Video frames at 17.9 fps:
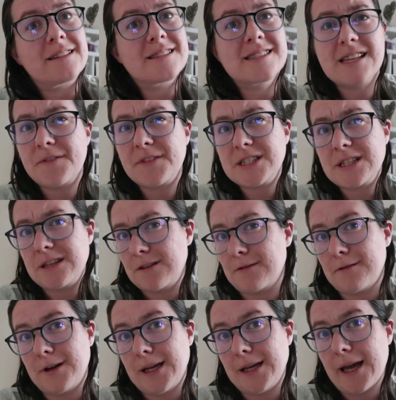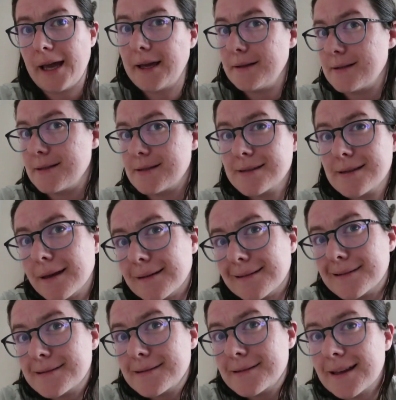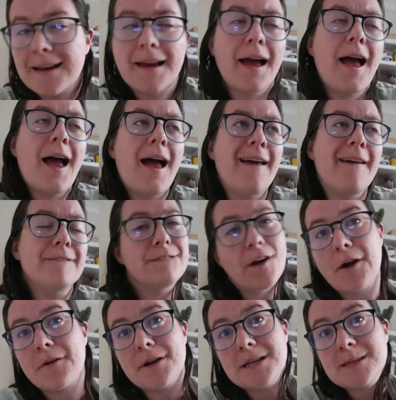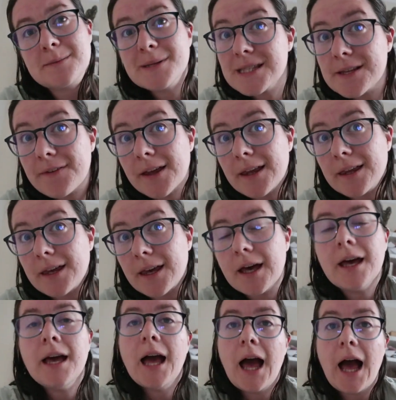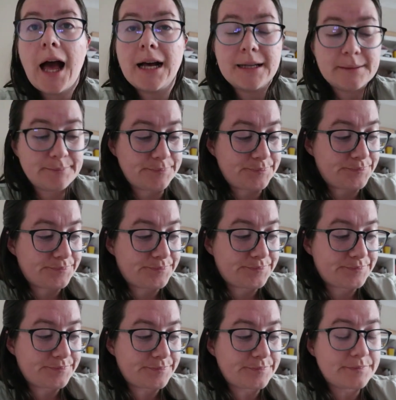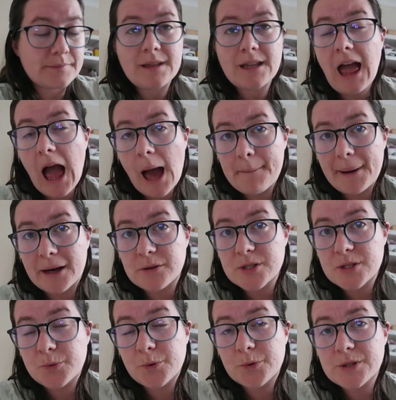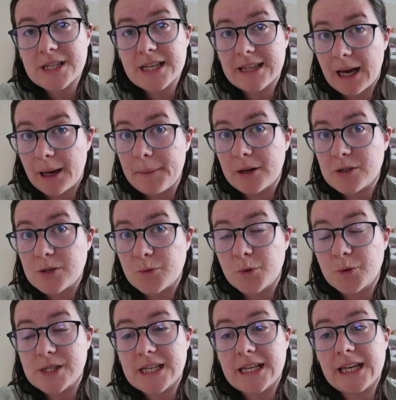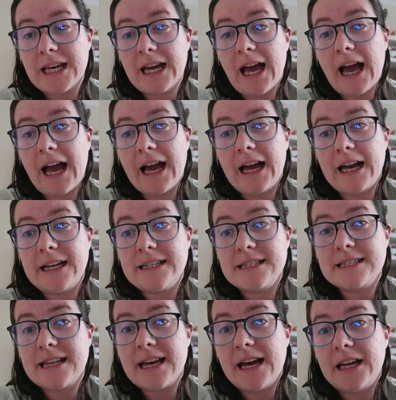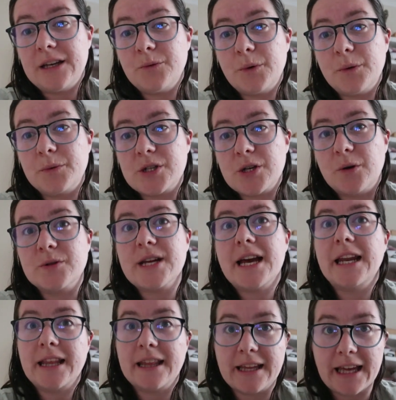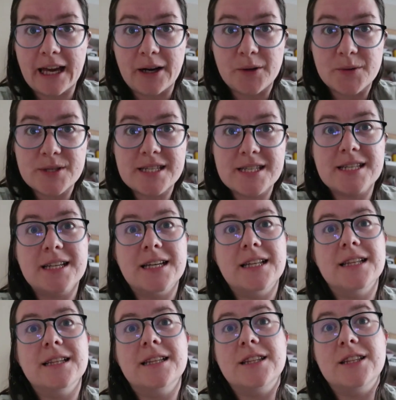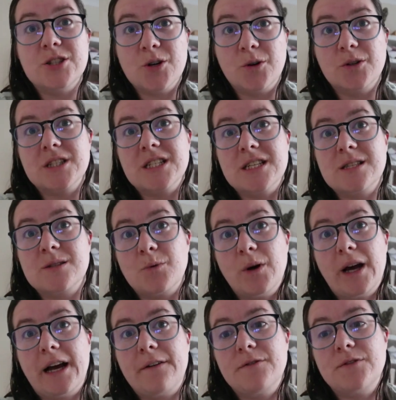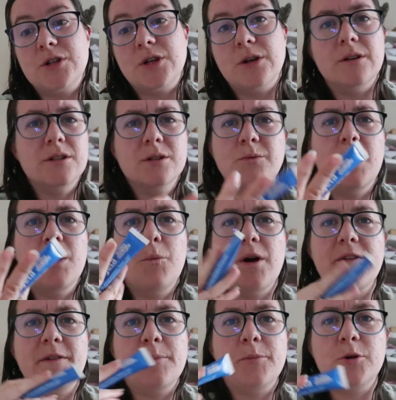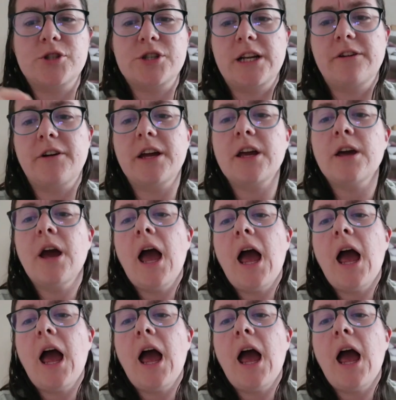£73.86. Very specific amount towards it. And then we were told anything else, the doctors will have to, I don't know why I'm waving Bongellary,